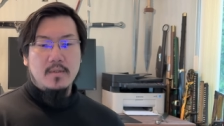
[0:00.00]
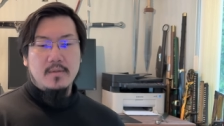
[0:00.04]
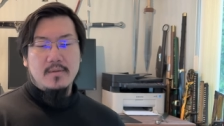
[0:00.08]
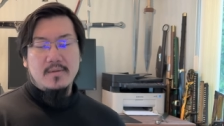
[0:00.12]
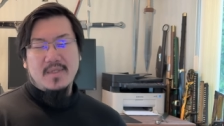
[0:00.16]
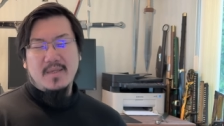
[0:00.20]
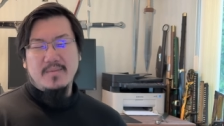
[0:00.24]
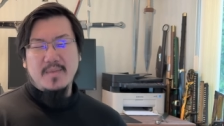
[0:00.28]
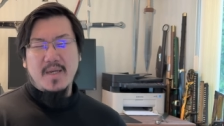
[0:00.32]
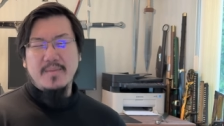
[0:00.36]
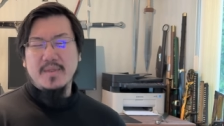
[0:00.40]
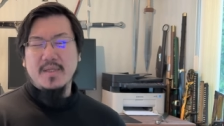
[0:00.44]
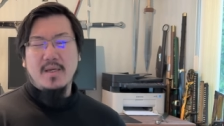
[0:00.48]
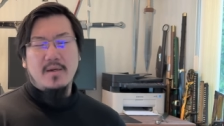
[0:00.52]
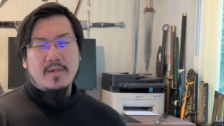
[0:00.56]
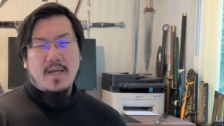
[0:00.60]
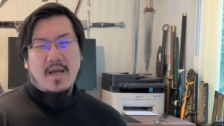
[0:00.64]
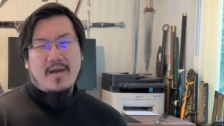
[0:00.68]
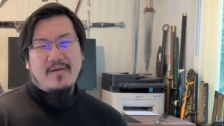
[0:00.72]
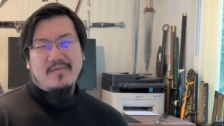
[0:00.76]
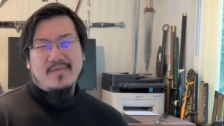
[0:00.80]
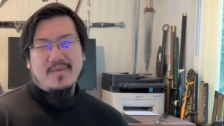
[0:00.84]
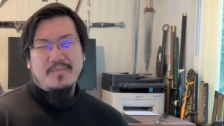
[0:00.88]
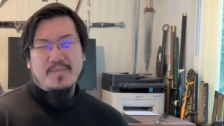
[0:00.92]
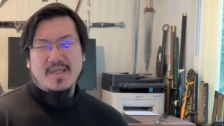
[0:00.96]
Sometimes they're
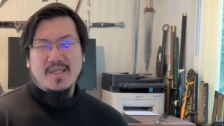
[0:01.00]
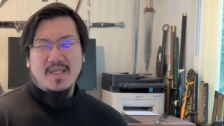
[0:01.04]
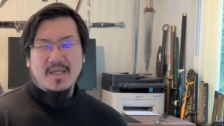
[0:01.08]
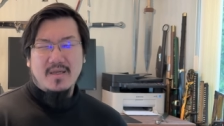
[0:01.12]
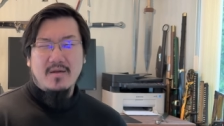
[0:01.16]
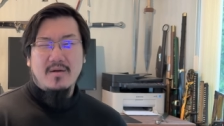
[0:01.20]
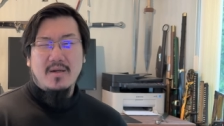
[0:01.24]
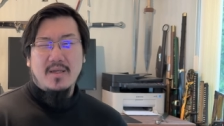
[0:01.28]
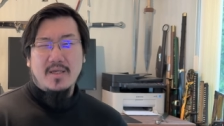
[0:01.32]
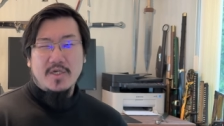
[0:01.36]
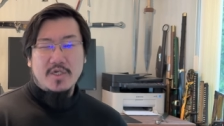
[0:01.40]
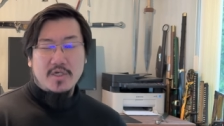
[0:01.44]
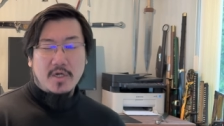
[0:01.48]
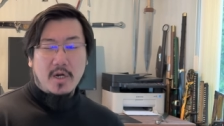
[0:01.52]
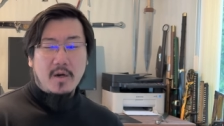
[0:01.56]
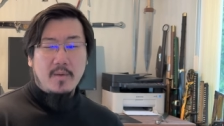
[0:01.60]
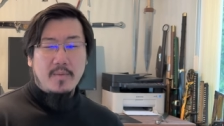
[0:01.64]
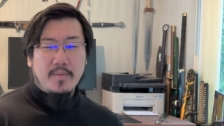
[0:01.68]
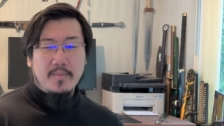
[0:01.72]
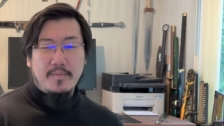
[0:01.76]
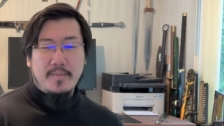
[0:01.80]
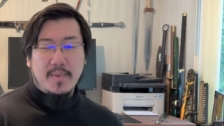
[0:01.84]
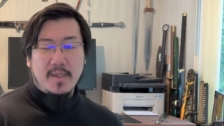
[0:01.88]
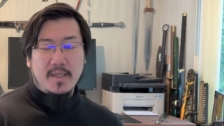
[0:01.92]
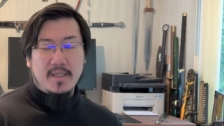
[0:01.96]
not particularly
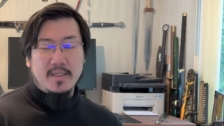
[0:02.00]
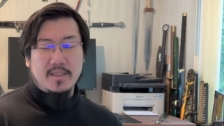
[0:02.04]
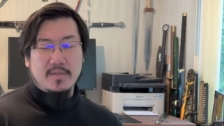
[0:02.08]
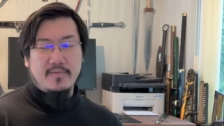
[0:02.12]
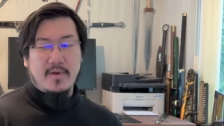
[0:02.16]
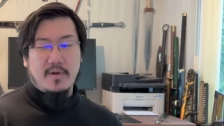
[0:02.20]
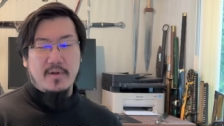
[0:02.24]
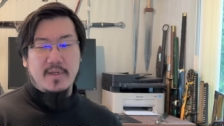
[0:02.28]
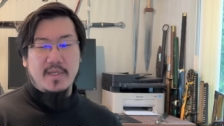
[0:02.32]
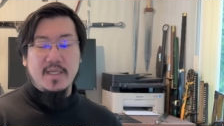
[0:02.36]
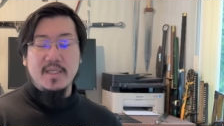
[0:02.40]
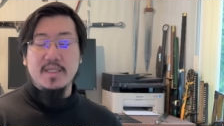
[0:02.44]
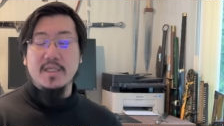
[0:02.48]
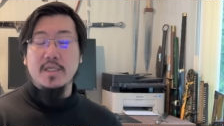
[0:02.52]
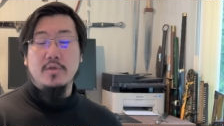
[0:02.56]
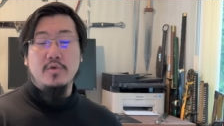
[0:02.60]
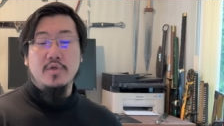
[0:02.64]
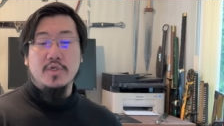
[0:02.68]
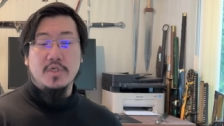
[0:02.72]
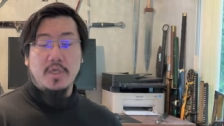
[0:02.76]
sharp, but it's very easy to